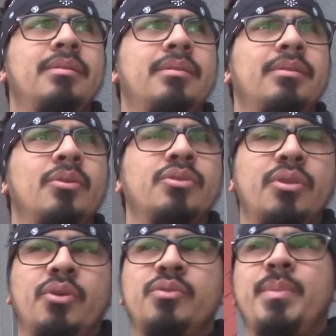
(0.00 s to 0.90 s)
Those are
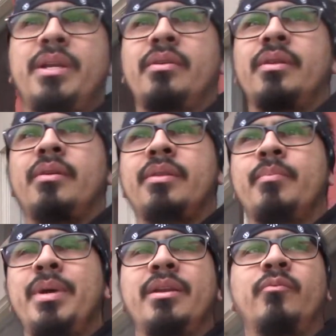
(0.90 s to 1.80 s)
those men, the
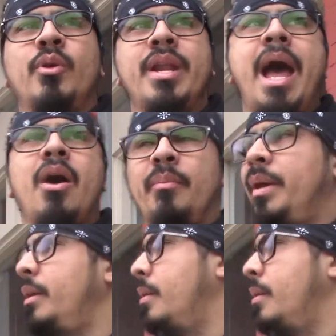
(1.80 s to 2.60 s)
men of renown, man.